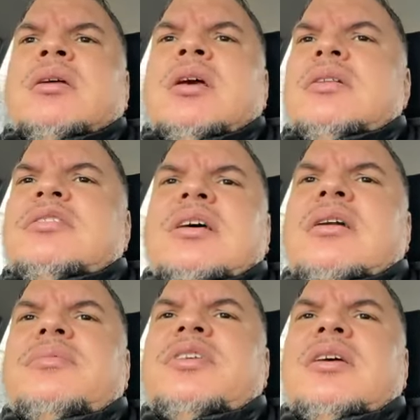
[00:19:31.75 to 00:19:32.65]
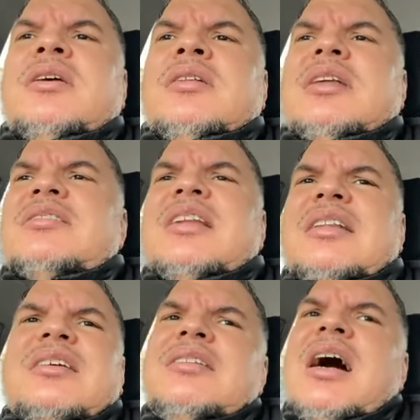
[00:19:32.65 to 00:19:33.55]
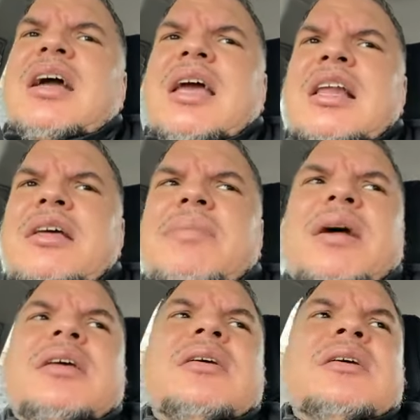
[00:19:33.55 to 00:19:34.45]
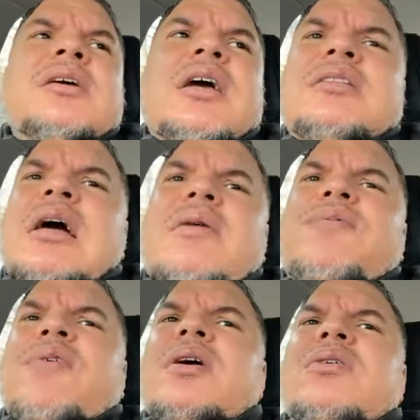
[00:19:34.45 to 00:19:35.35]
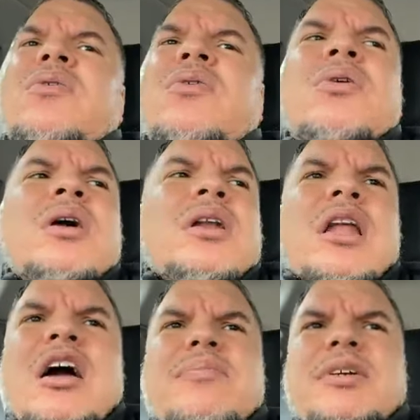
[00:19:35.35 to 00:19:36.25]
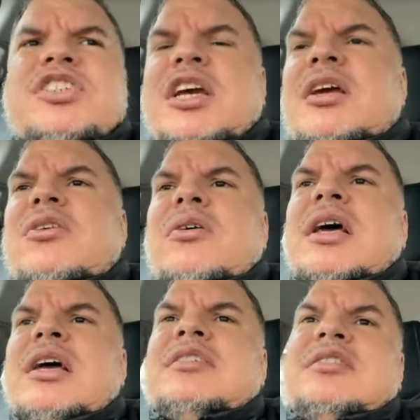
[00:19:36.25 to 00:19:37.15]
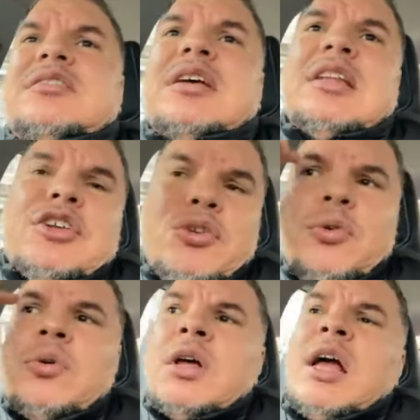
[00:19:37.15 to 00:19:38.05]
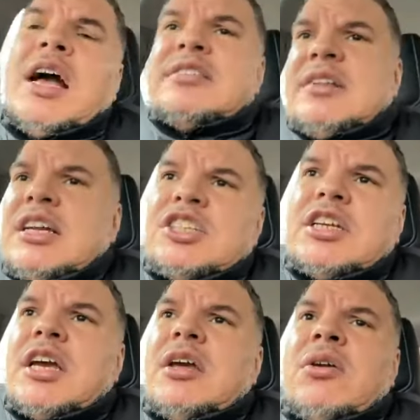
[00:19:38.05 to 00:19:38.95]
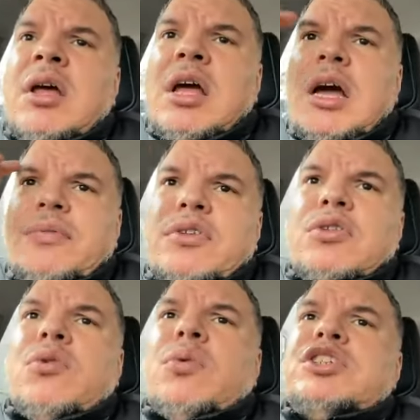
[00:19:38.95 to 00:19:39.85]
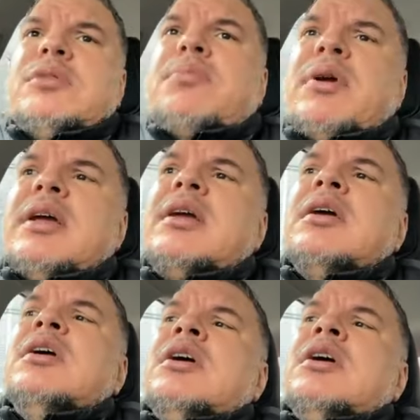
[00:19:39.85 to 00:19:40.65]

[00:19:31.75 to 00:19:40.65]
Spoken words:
You understand what I'm saying? That's not to knock anybody in that front or knock Mashiach and all that. It's to say that you, as an educator, have to know what you're bringing